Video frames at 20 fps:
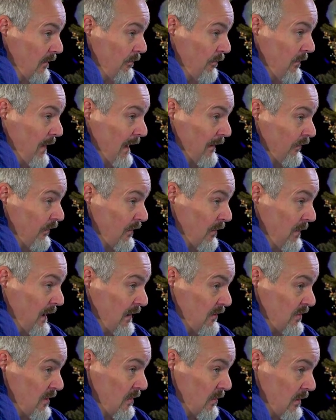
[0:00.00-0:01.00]

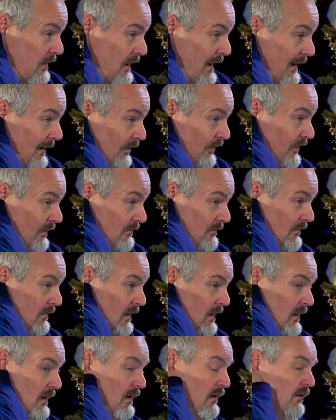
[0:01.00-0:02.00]
masturbation, orgasm
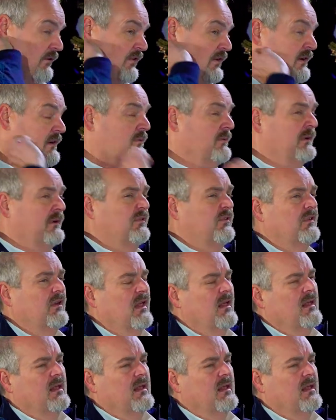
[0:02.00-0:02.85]
sequence.